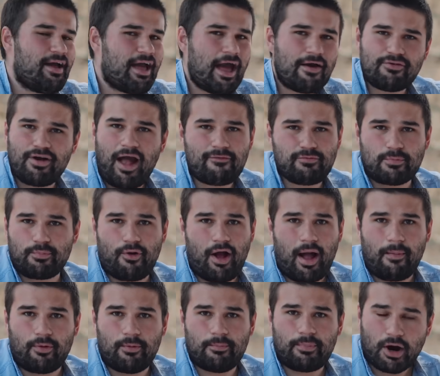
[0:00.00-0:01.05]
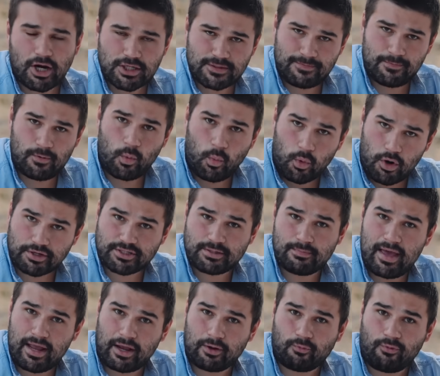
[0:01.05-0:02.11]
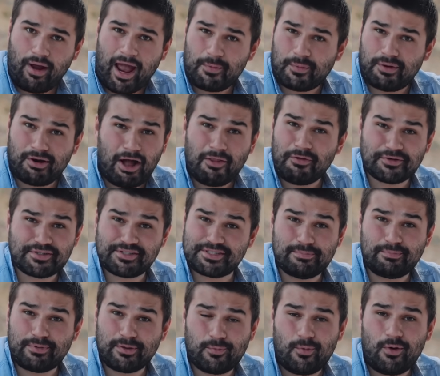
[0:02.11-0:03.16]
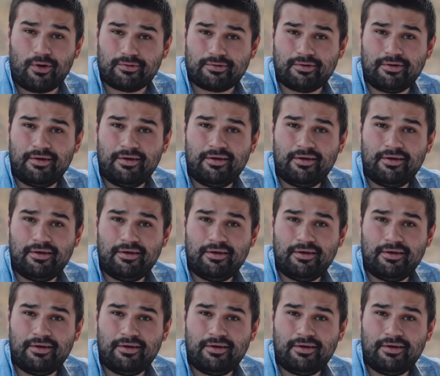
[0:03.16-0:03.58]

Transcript: I ever have a problem, PartsVu will work to make it right when others simply won't,